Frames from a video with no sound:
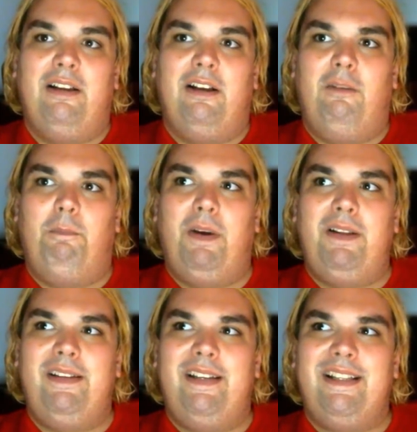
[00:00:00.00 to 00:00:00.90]
But
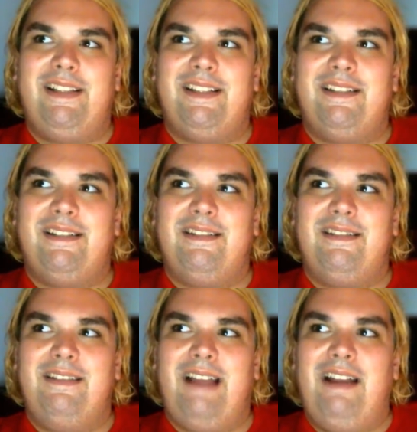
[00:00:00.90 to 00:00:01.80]
it's
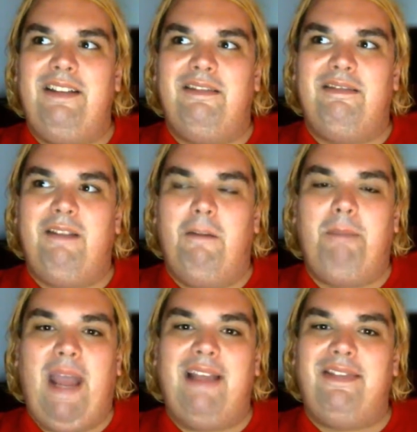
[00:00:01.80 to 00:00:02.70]
not a
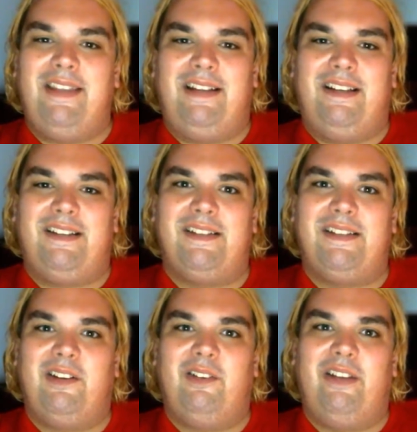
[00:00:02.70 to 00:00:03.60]
bad thing
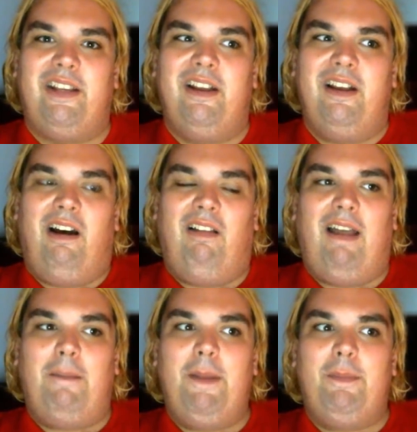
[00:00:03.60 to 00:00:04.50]
necessarily. A lot
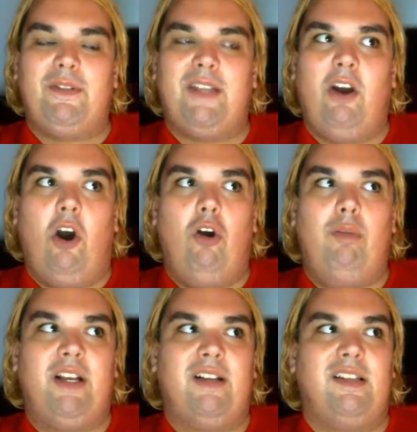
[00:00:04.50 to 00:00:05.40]
of people say, oh,
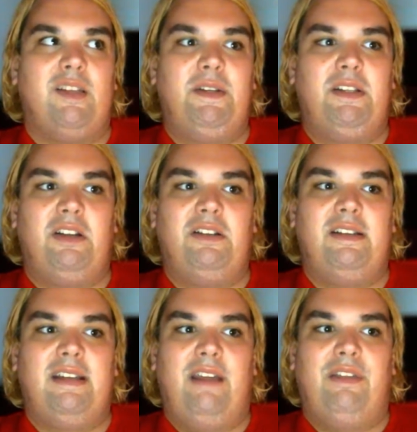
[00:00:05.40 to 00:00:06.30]
because it's been done to
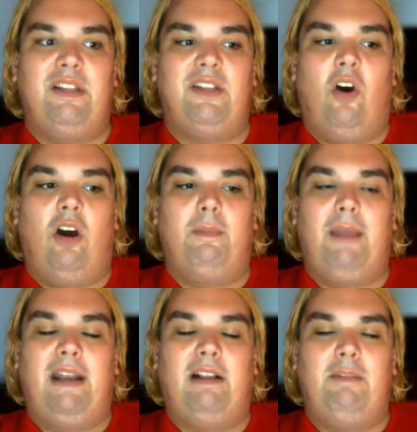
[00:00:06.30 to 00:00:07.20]
death, it's
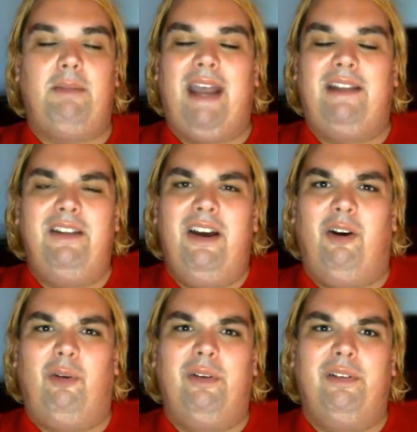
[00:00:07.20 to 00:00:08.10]
automatically bad.
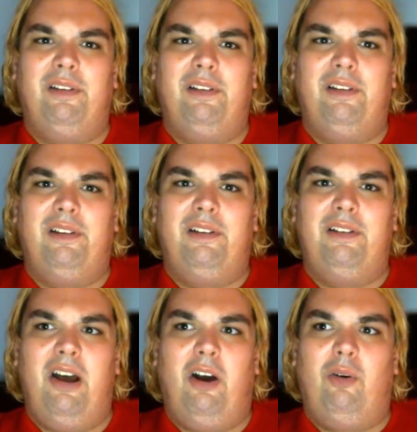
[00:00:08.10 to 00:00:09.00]
No,
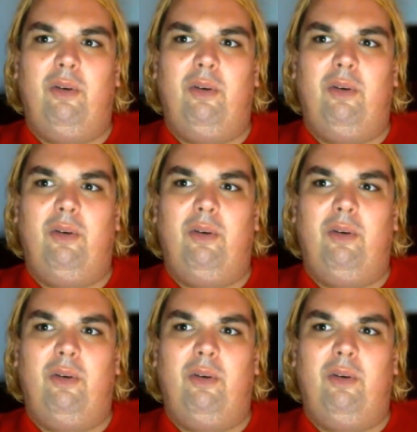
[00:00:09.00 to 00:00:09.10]
no.